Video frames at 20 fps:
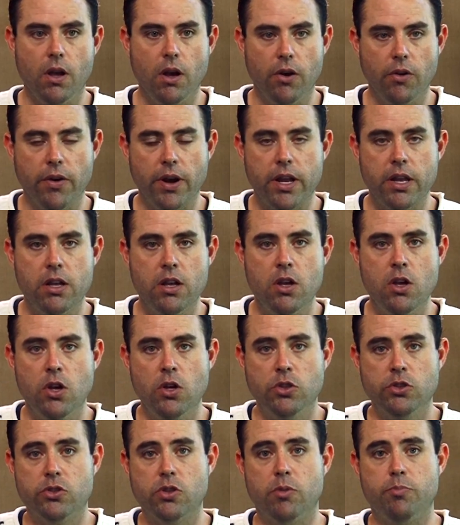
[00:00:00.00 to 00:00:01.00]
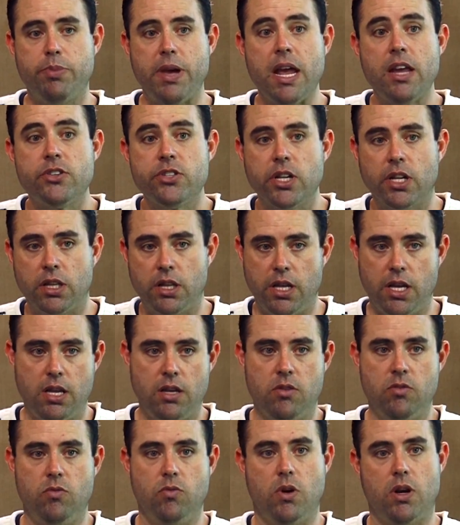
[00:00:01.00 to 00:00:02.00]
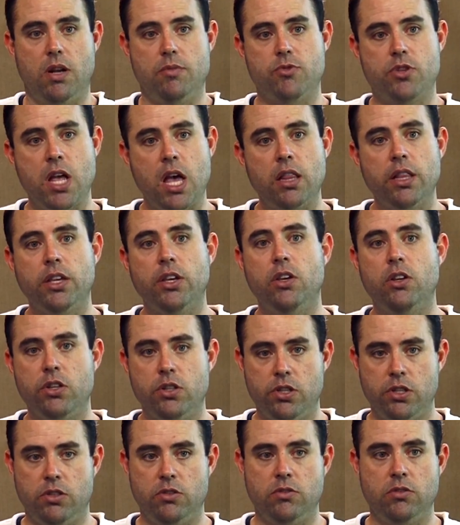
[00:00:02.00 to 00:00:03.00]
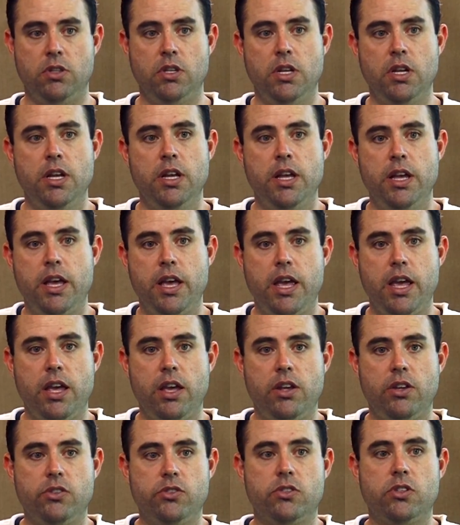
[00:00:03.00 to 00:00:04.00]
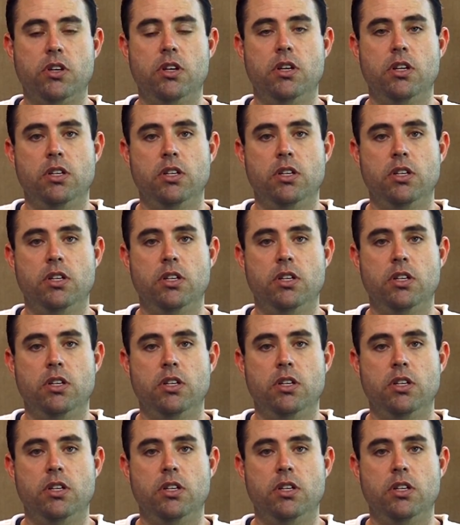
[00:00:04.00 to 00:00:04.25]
All right. So basically, what I'm telling you to do is